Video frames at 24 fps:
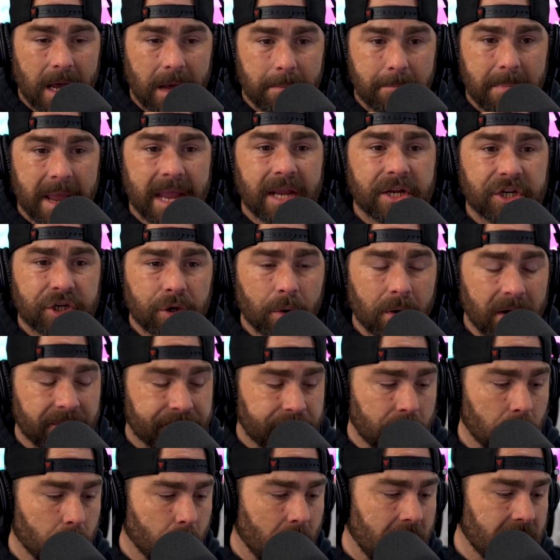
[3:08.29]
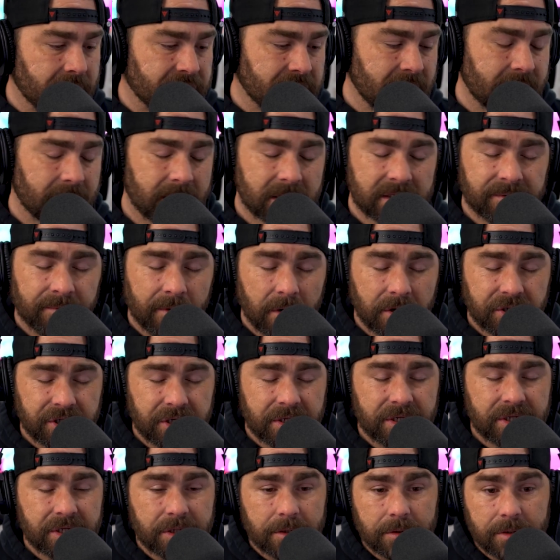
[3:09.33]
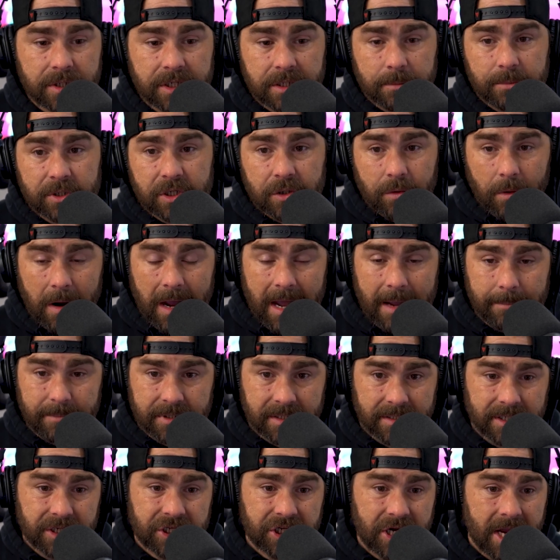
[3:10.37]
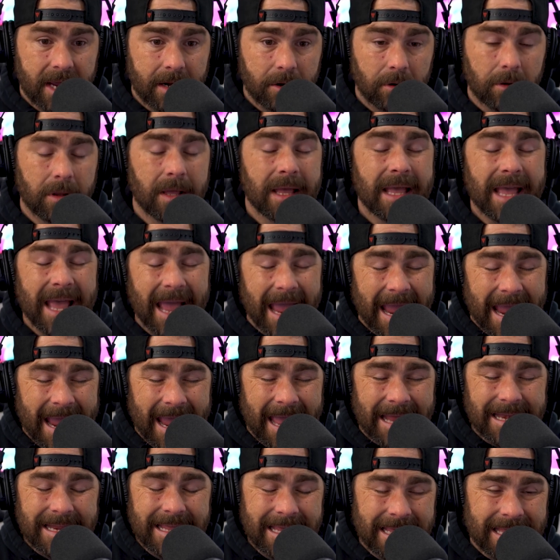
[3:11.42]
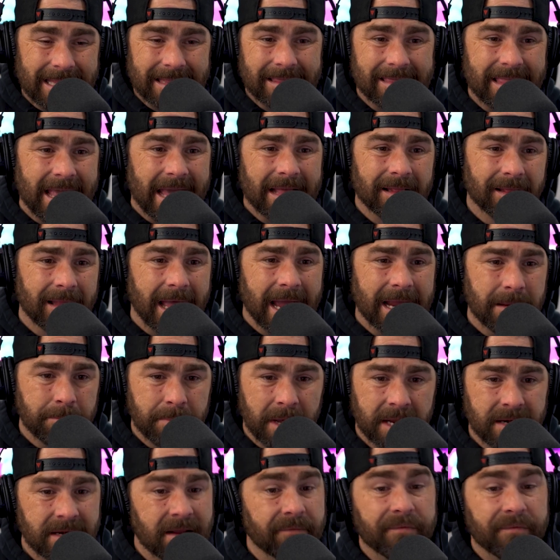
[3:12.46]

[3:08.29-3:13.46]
Make sure if you're watching this version to subscribe to the channel and hit that like button.